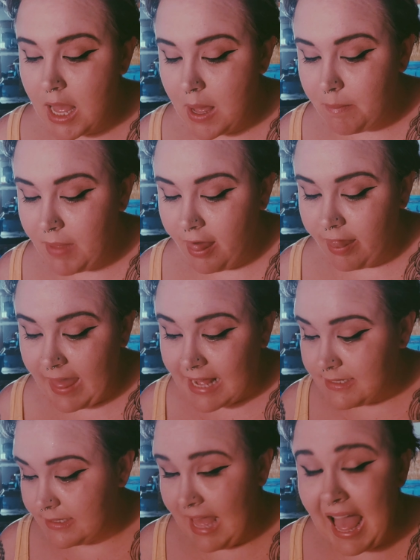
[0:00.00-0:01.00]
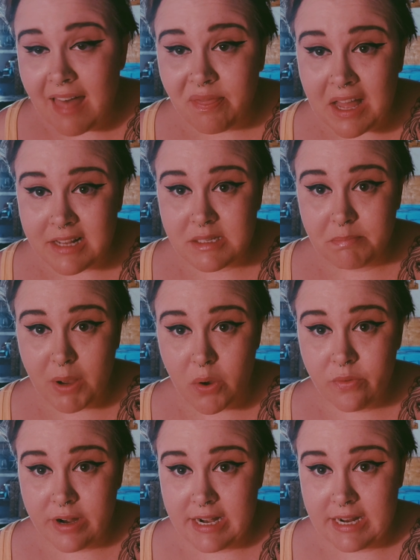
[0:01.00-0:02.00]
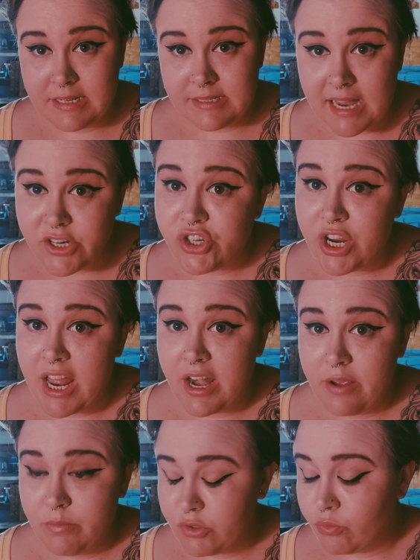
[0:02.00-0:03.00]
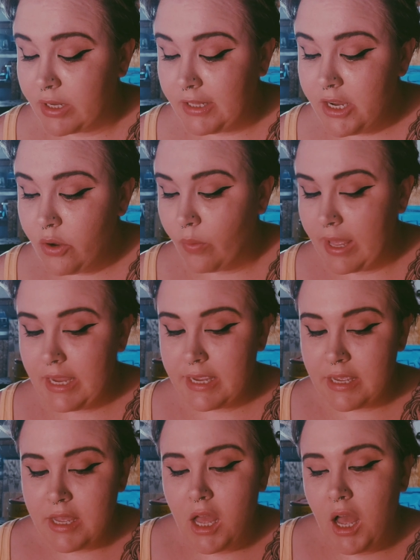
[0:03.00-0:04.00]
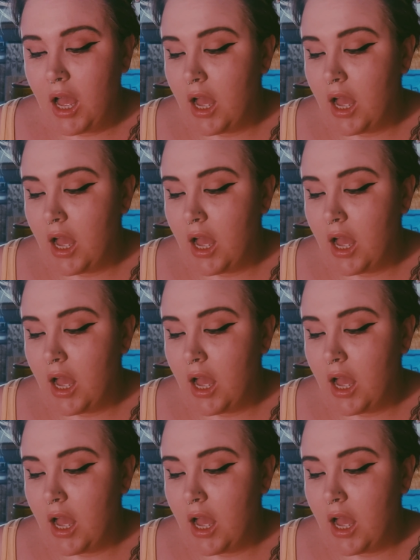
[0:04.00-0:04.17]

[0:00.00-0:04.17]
that's that. That's a bone reading session. It was really quick.